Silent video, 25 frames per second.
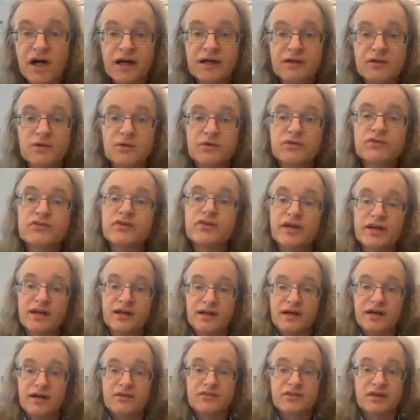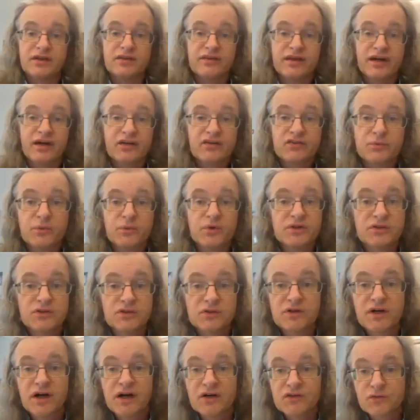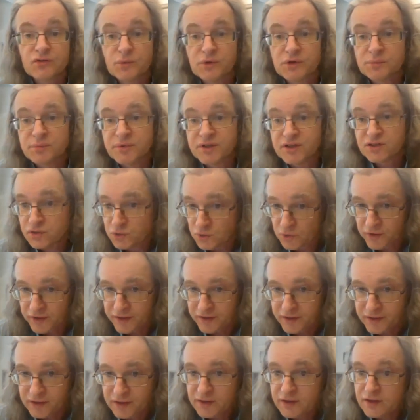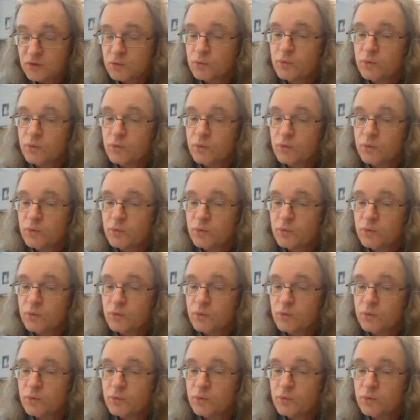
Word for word: I use satellites, and that's what you guys will be doing